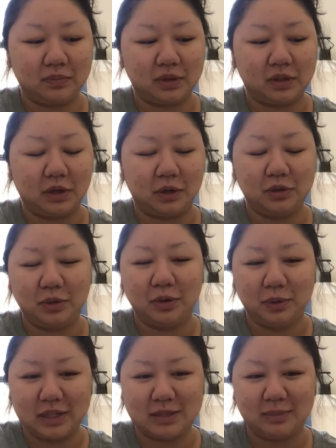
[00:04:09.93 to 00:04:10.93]
go
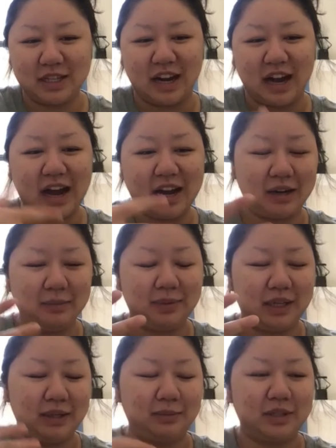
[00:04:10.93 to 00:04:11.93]
through as much
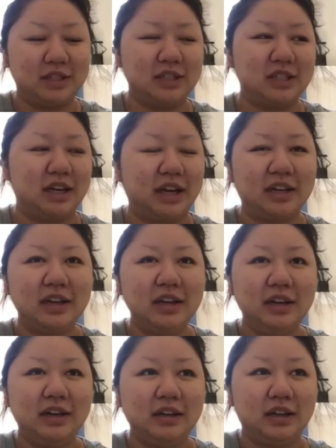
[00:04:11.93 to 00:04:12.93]
IRB, which is like
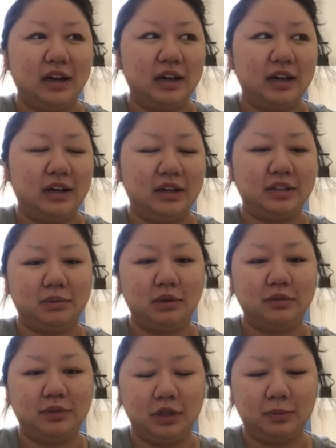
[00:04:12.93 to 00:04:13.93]
the
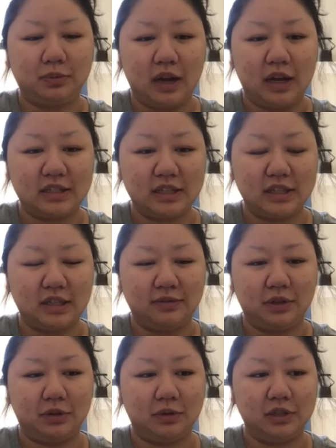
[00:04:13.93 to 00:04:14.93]
review process if
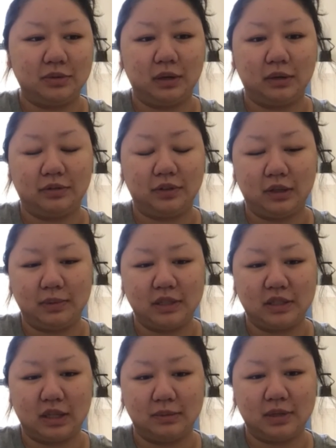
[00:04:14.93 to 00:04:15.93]
you're going to work with human
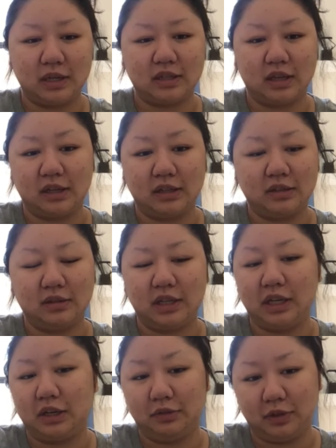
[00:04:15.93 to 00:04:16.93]
subjects, like an
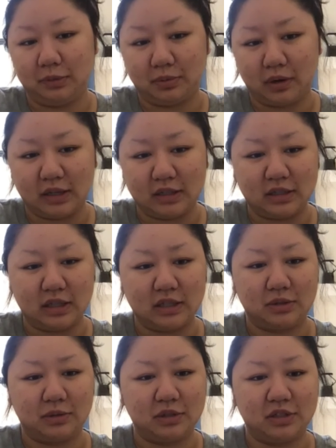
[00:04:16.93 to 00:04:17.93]
interview
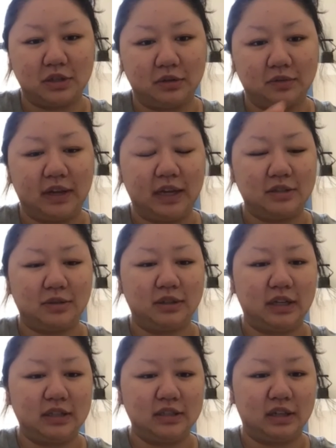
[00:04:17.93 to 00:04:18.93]
process or surveys or
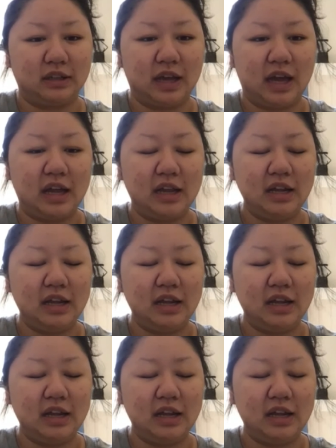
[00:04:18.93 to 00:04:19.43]
things like that.